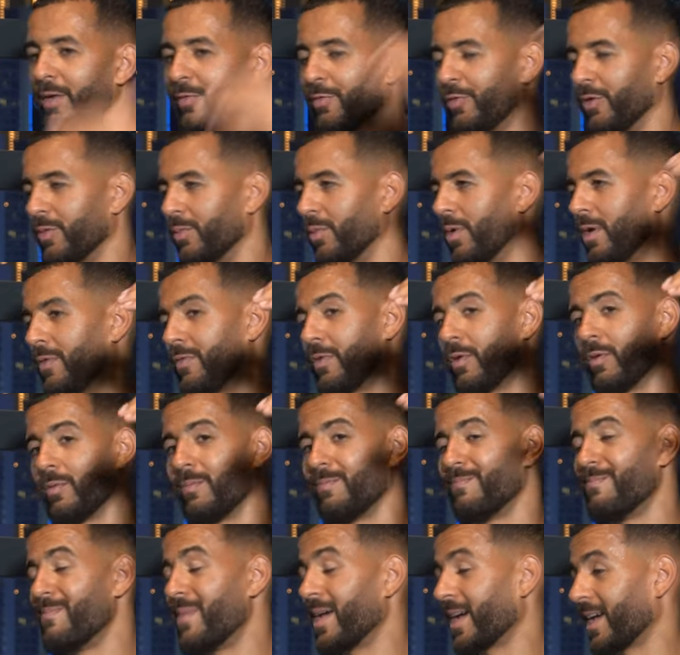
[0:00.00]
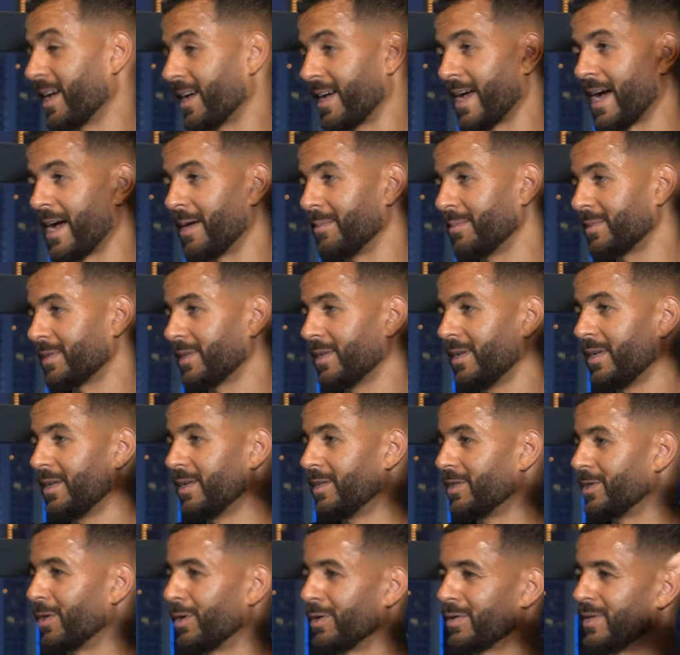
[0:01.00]
in football, I felt mega capped.
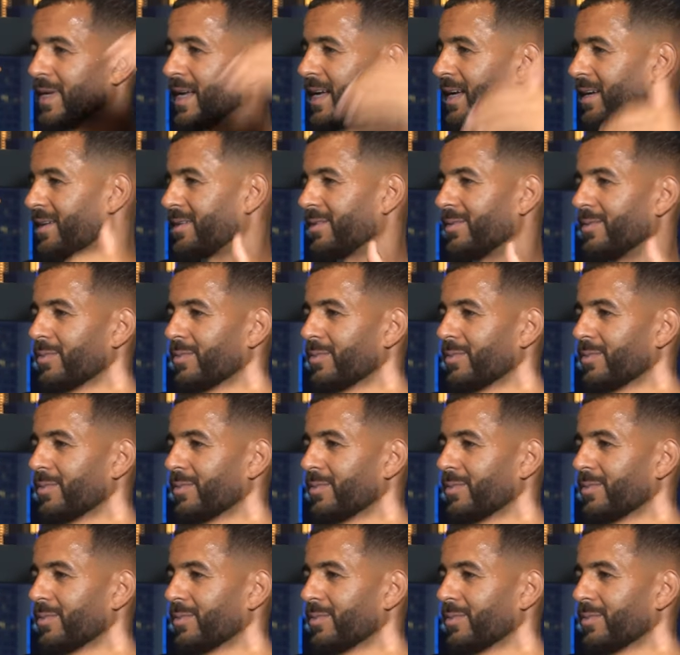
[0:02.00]
So I was like,